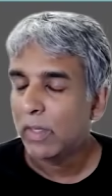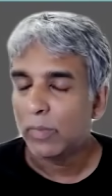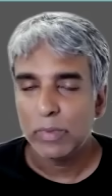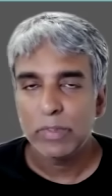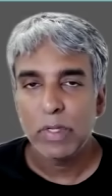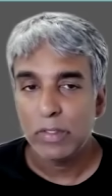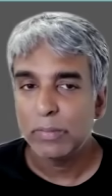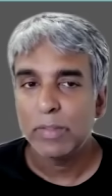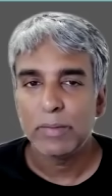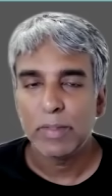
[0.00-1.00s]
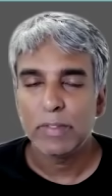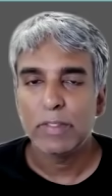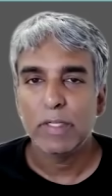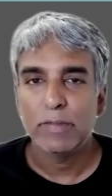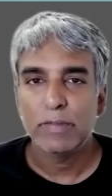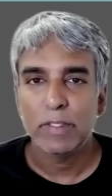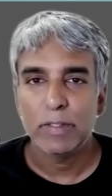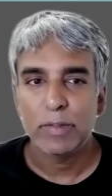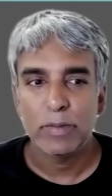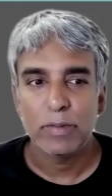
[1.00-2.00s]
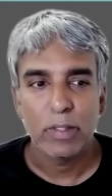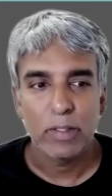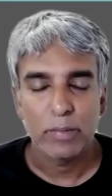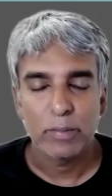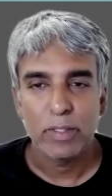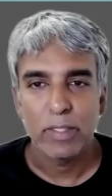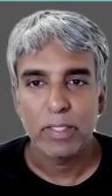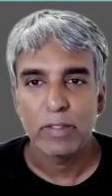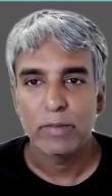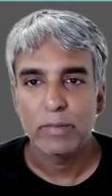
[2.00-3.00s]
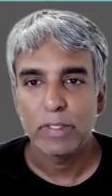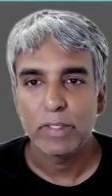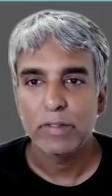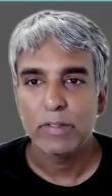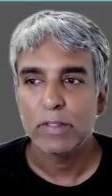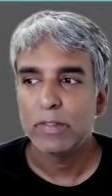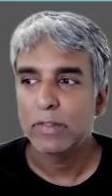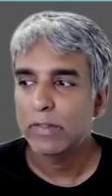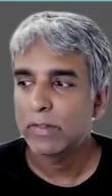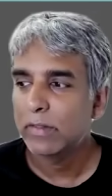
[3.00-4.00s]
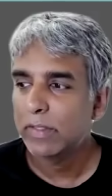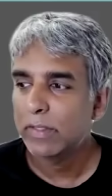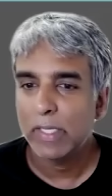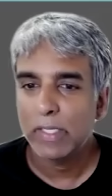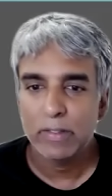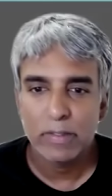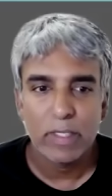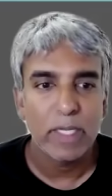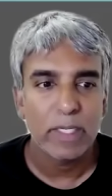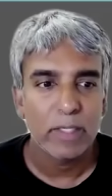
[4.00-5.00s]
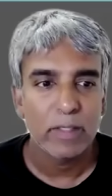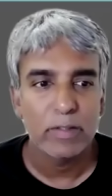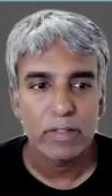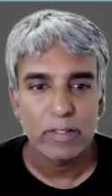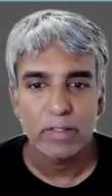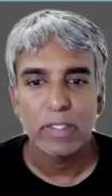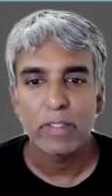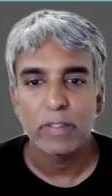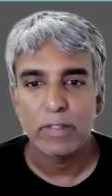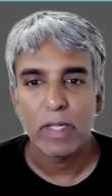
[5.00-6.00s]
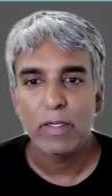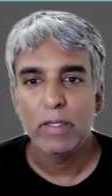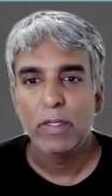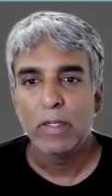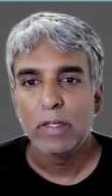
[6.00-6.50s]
And we'll talk a bit about safety too a little bit later, but they're still citing these things that